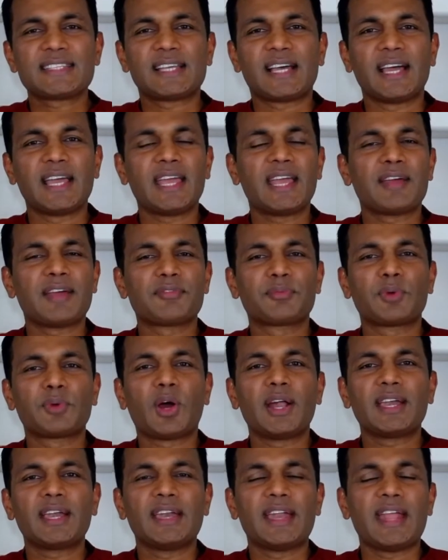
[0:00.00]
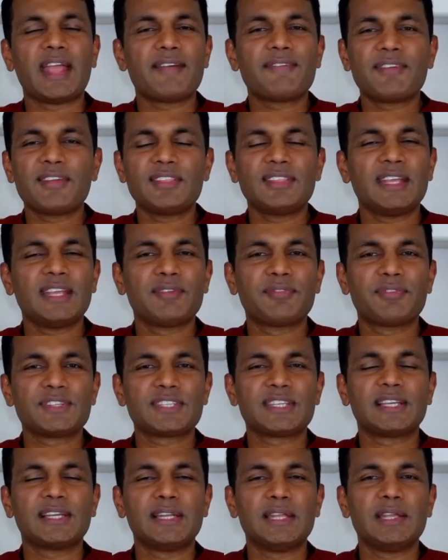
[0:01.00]
I have gotten everything
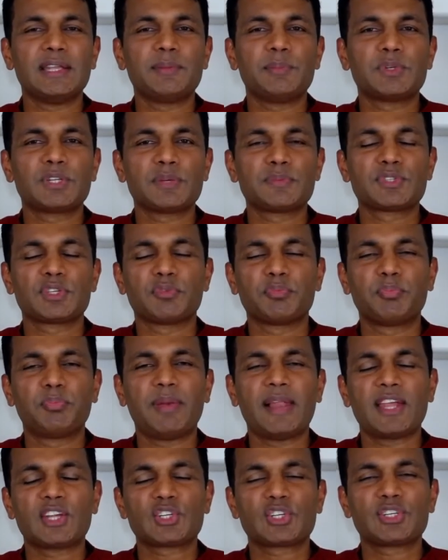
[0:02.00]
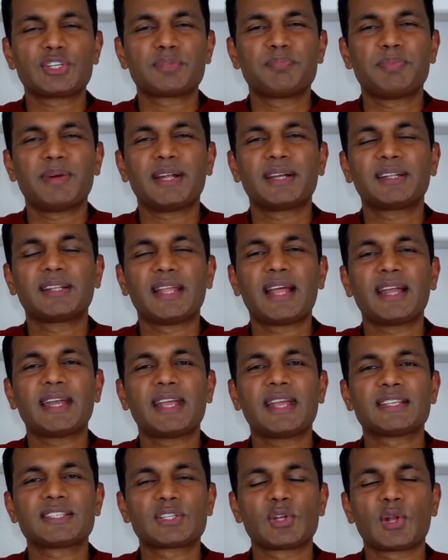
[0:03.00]
physically in terms of pleasure, but that
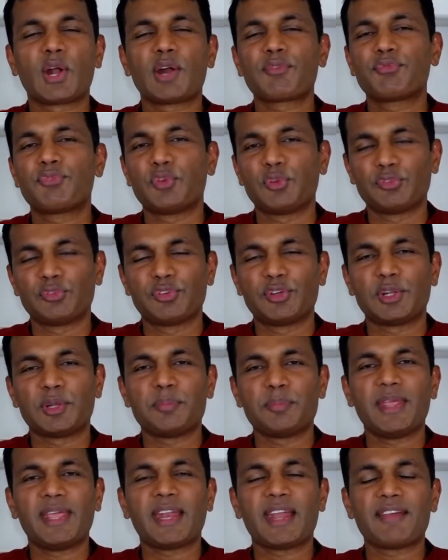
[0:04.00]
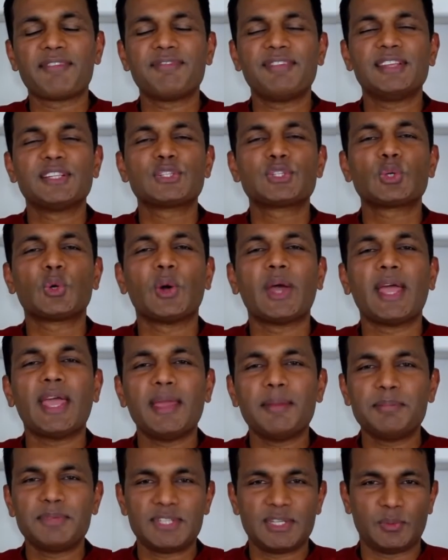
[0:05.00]
has not fulfilled me, and I feel so
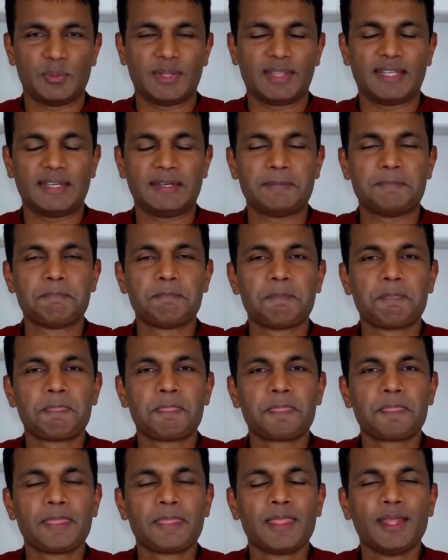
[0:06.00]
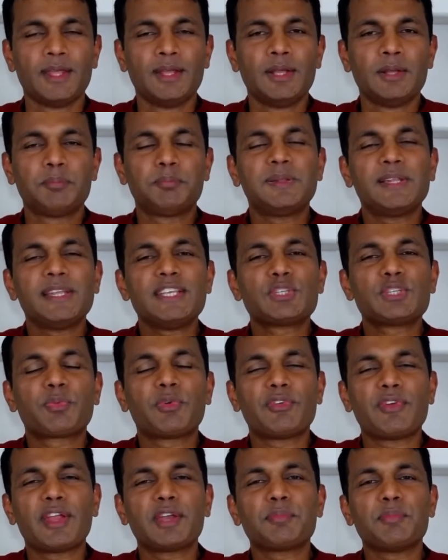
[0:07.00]
empty with it. Please
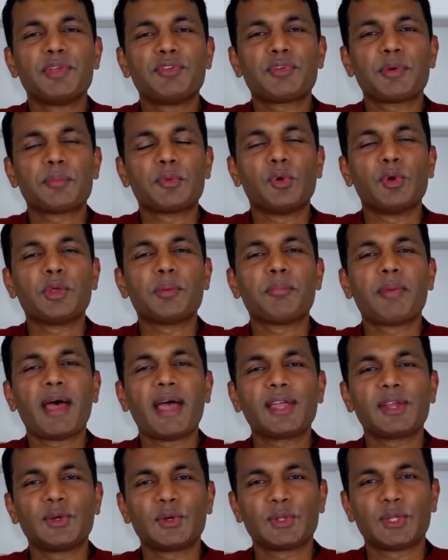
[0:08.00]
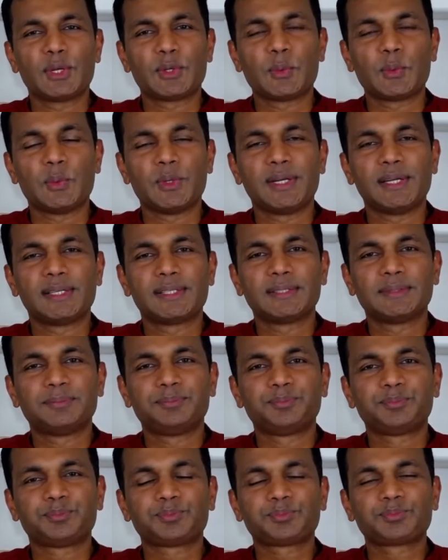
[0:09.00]
prevent me from going back into that world.
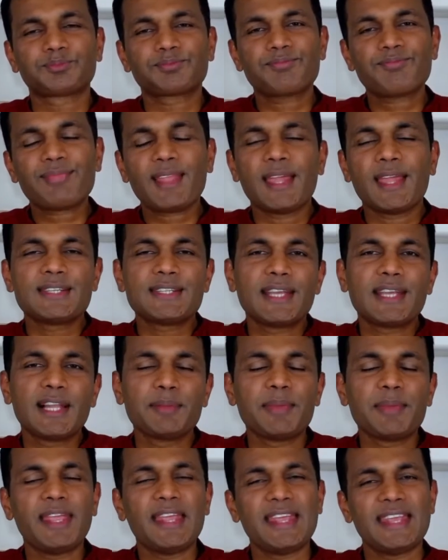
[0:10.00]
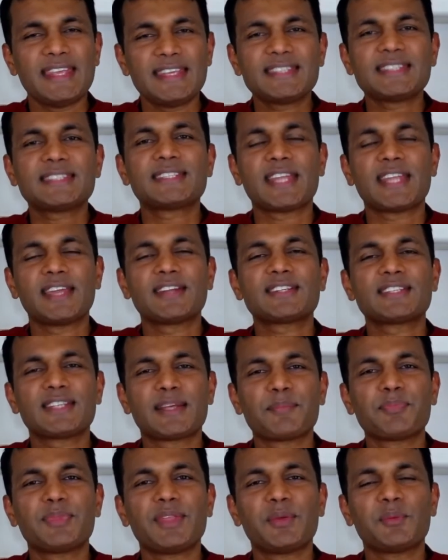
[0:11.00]
And tell me, is there
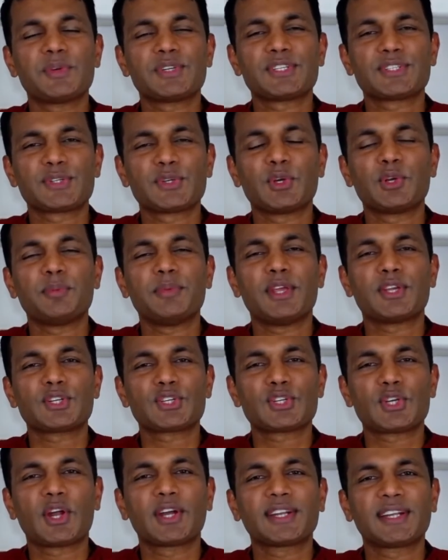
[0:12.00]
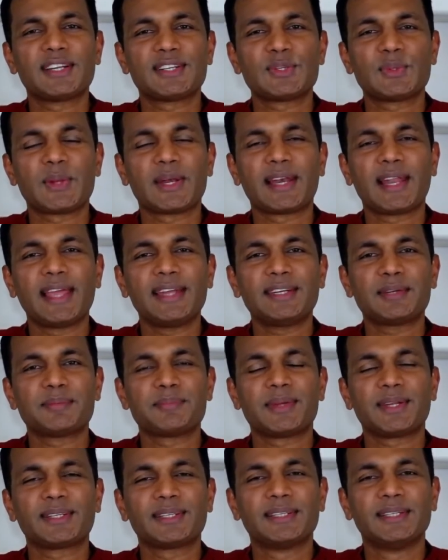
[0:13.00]
something which is going to be a shortcut to
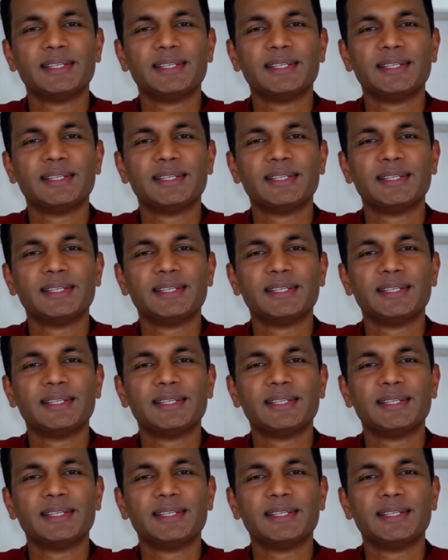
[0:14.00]
enlightenment?